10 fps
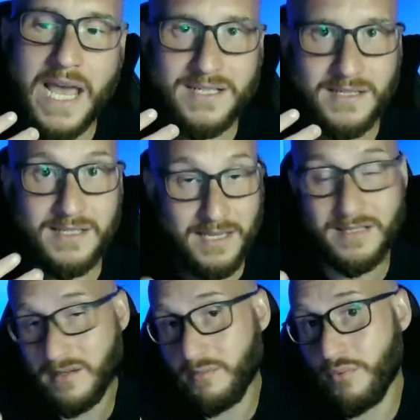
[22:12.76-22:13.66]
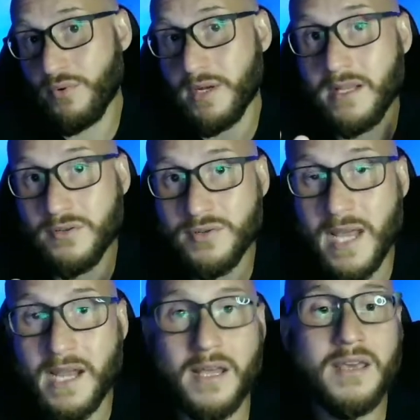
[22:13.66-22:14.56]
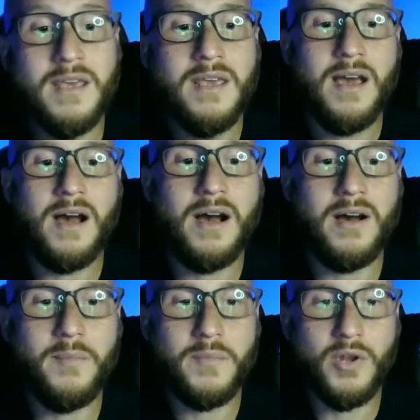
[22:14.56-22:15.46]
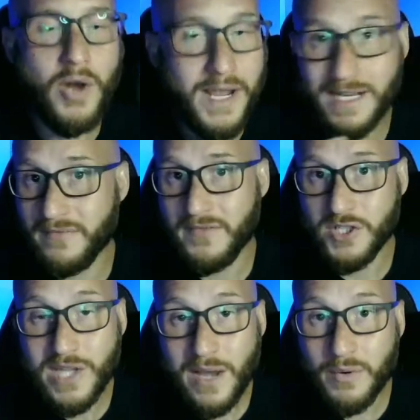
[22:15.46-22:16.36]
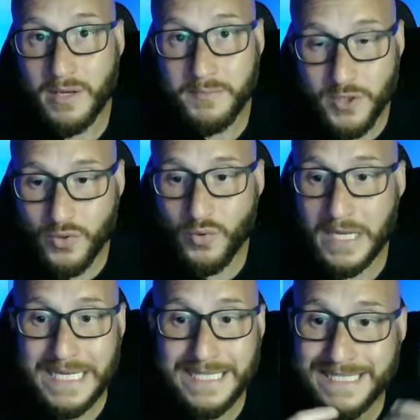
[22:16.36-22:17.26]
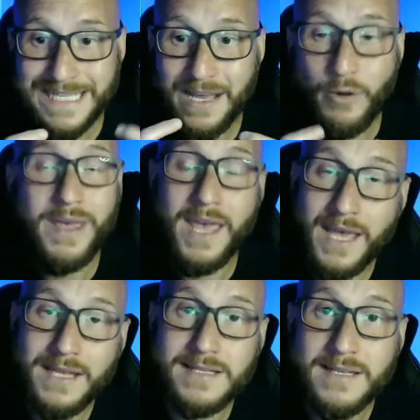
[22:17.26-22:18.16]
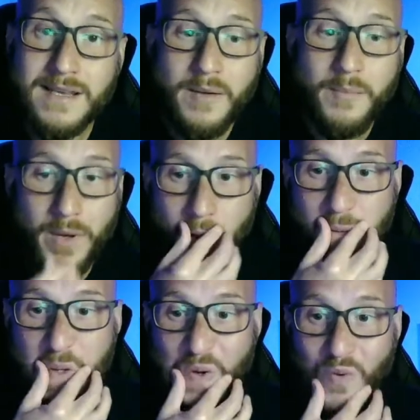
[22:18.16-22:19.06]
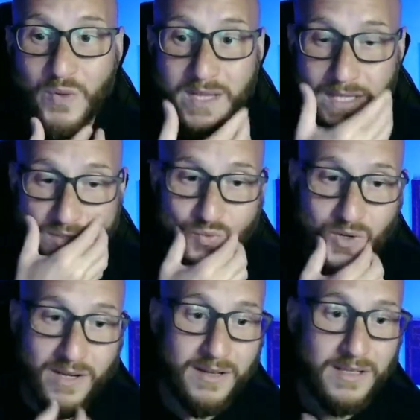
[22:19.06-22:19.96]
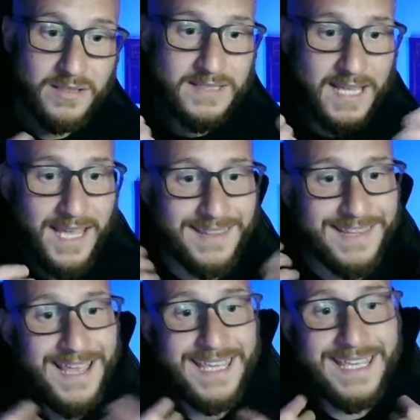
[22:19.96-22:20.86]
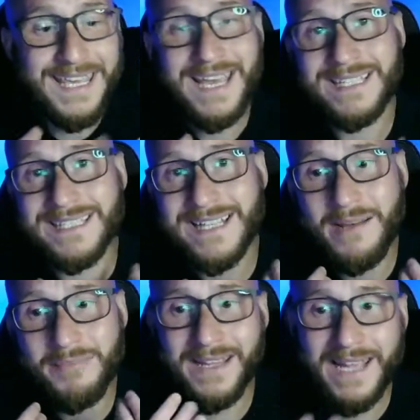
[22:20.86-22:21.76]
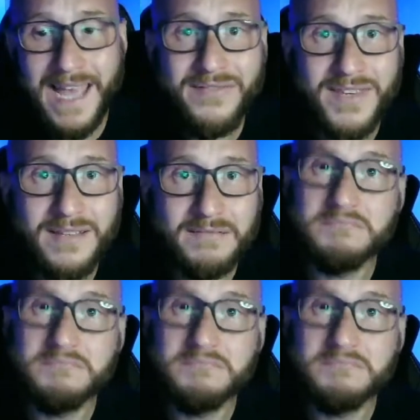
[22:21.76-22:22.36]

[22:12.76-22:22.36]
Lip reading: it's actually pretty entertaining. I need to finish that one up too. I need to see how it ends. But with this one saying that he has stopped laughing,